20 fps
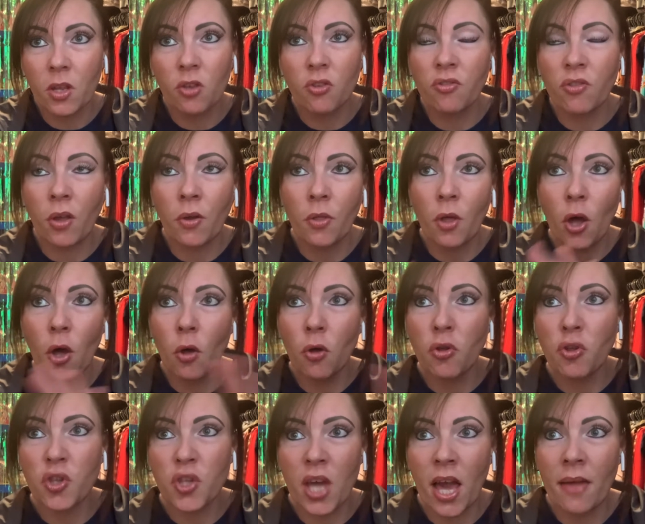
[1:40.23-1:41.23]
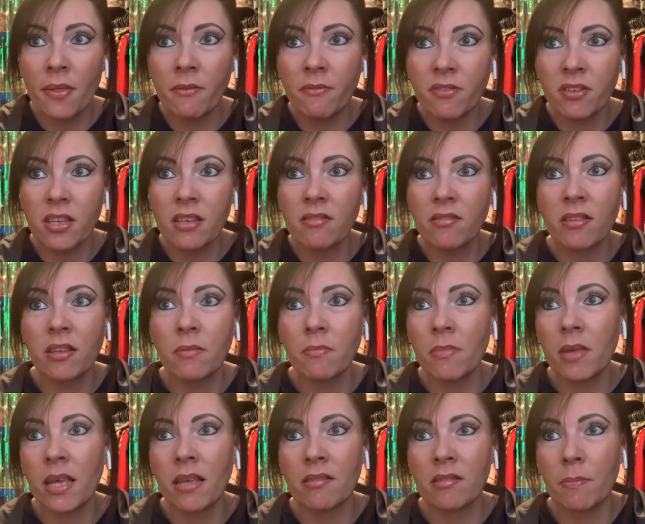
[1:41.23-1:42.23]
So the whole sheriff system
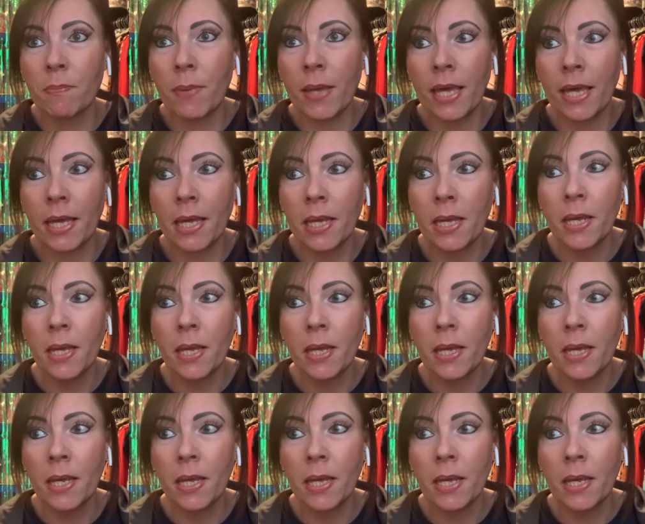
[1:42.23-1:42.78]
is a bit,